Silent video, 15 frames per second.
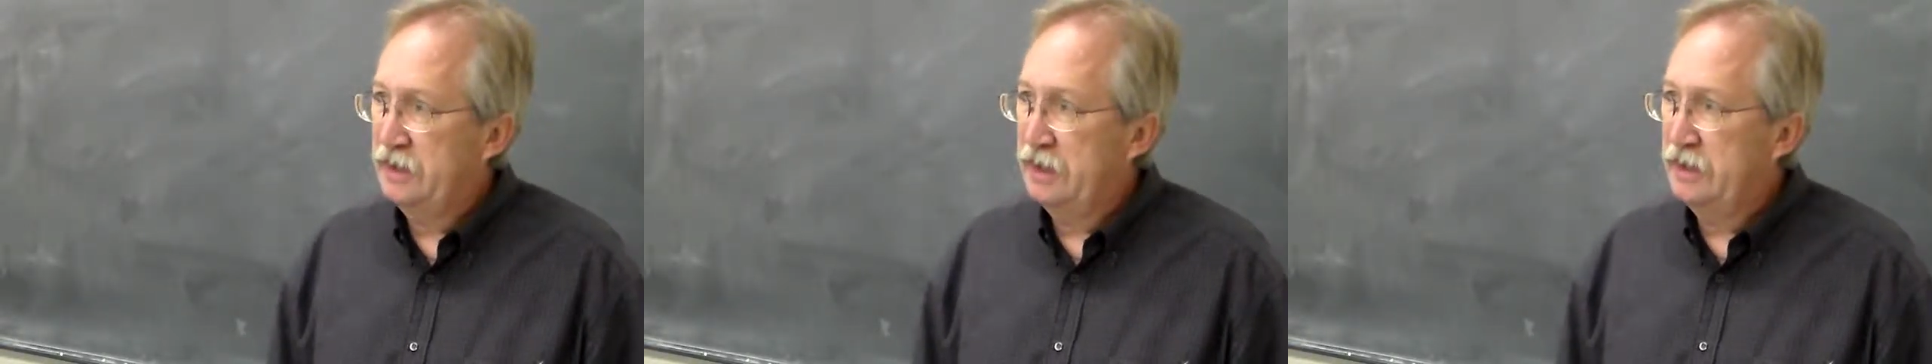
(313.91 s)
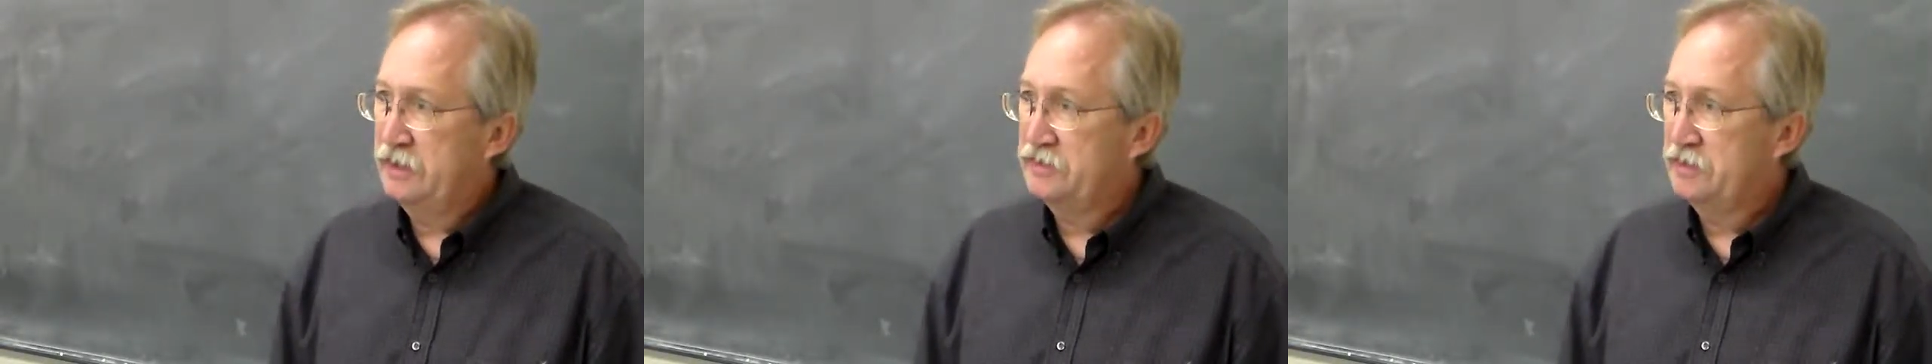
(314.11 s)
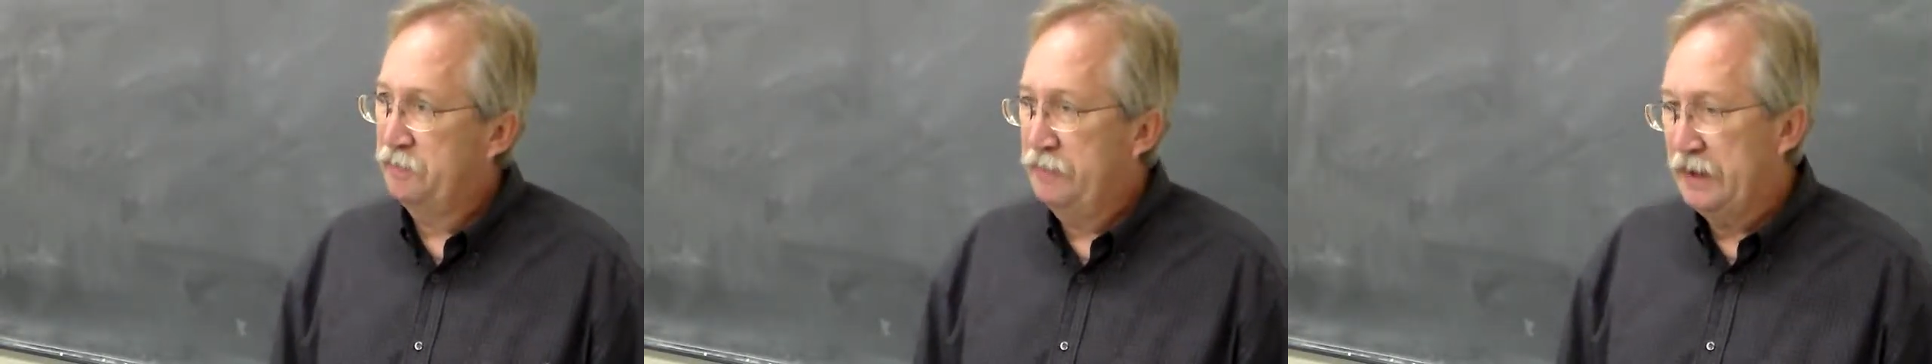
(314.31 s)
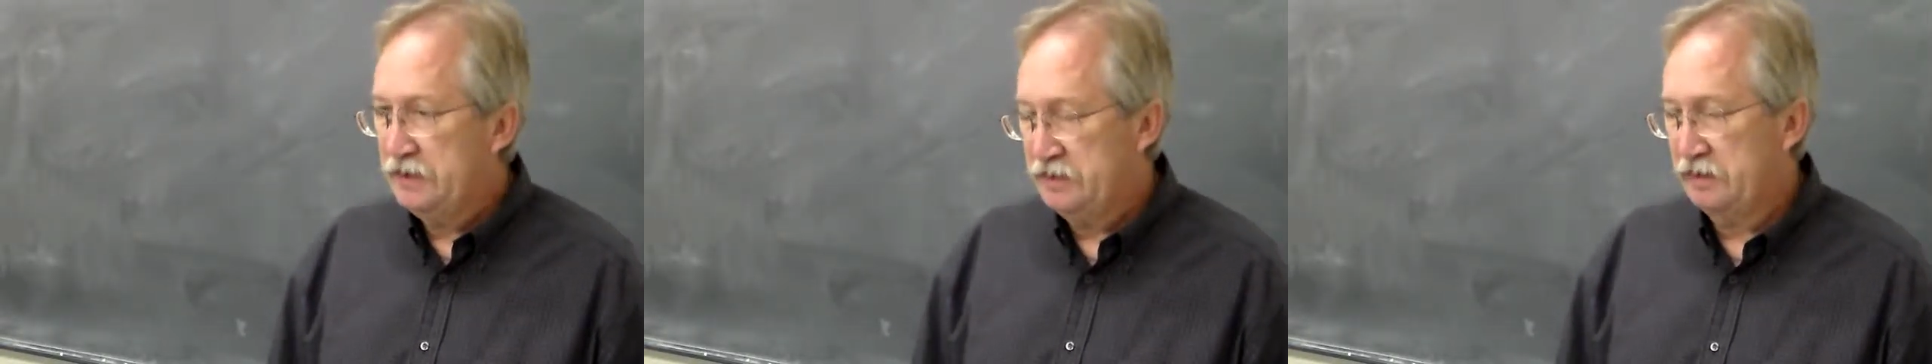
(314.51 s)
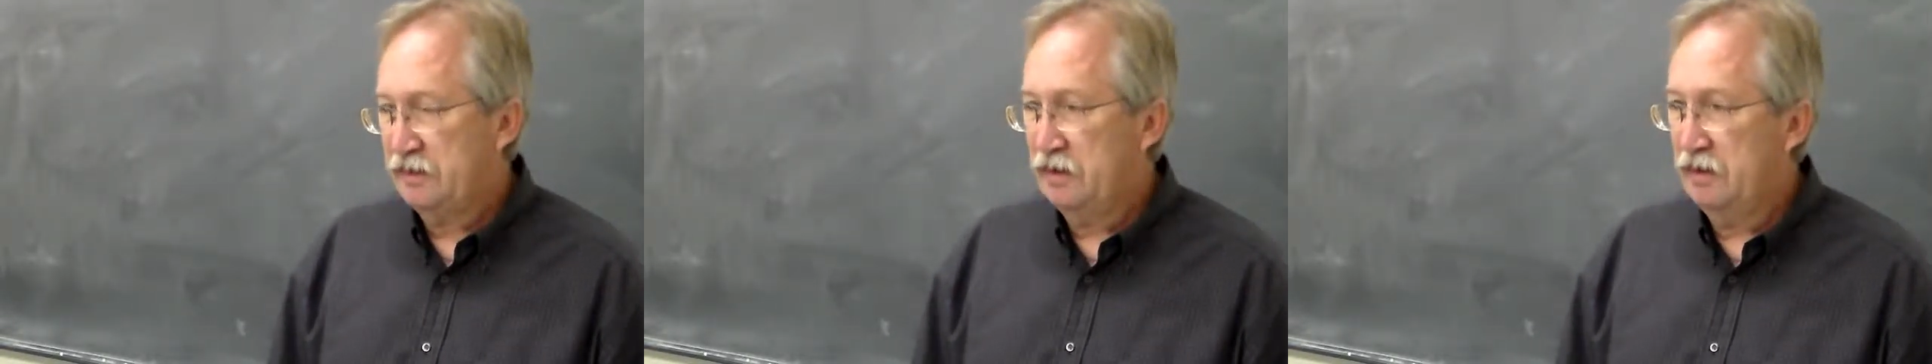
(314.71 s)
that is a
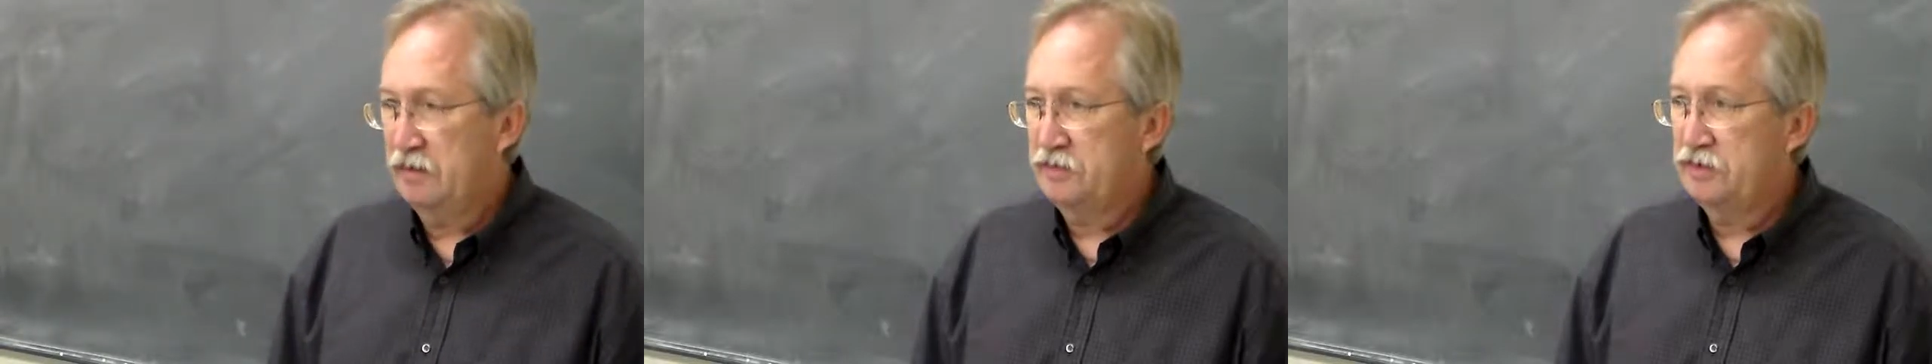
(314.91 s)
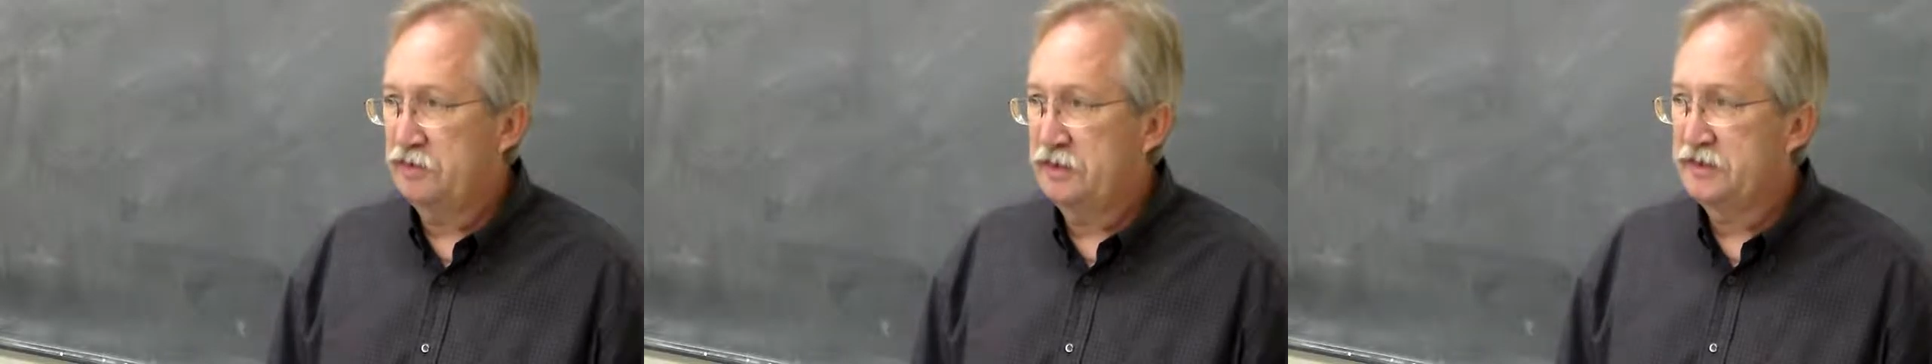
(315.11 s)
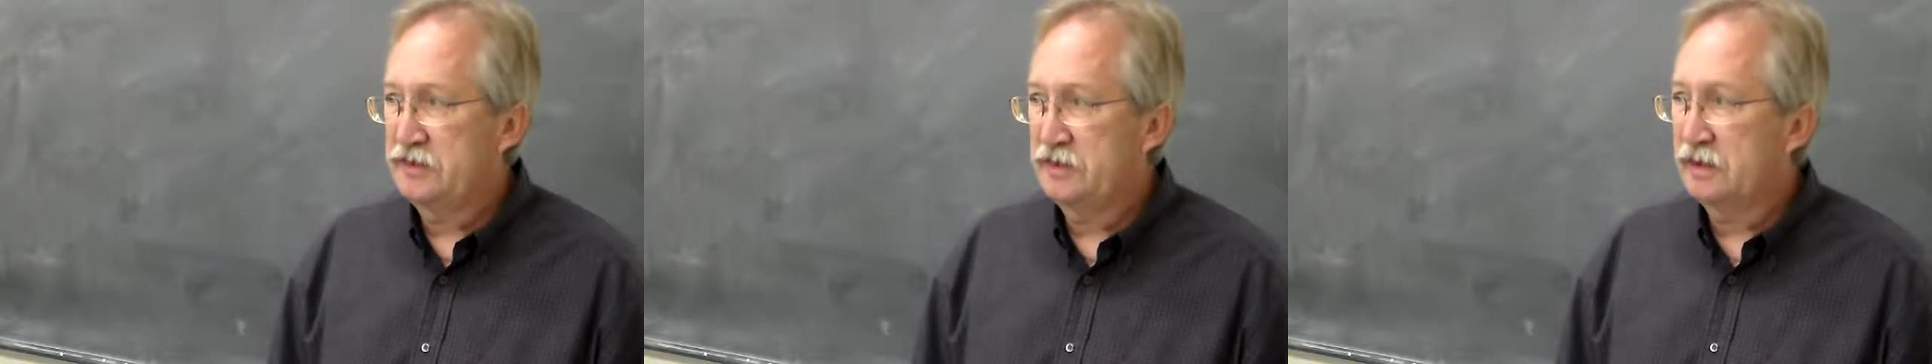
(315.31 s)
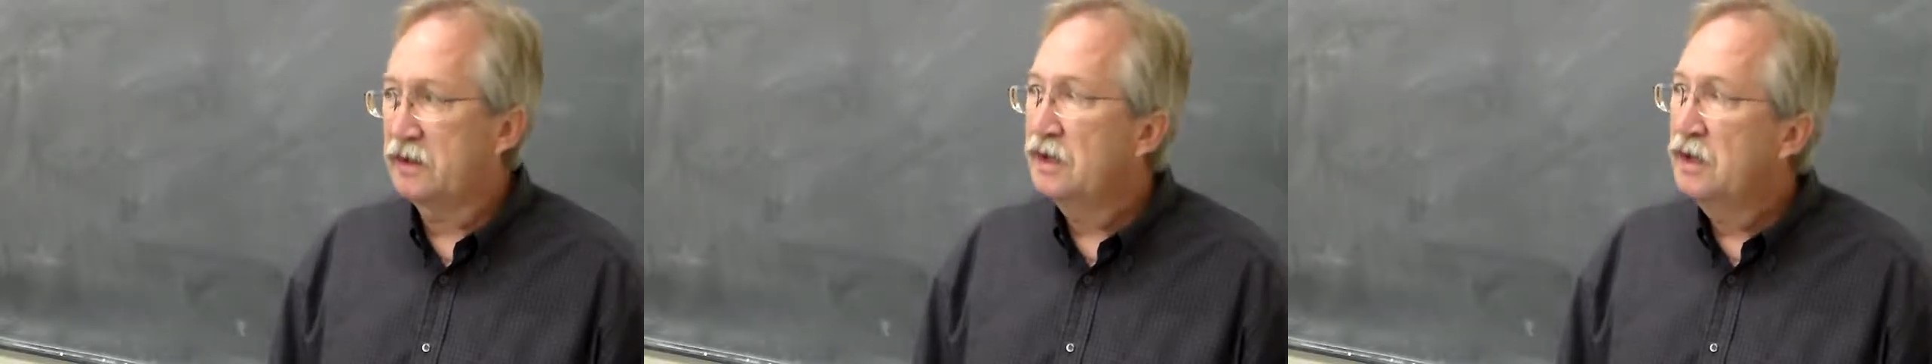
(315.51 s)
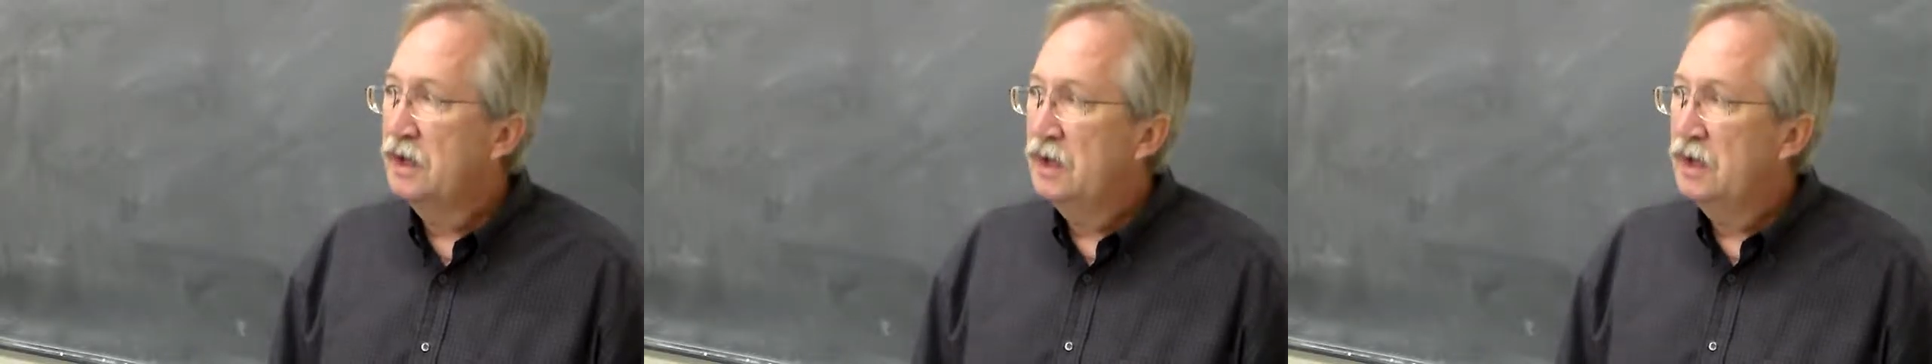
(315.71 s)
basic characteristic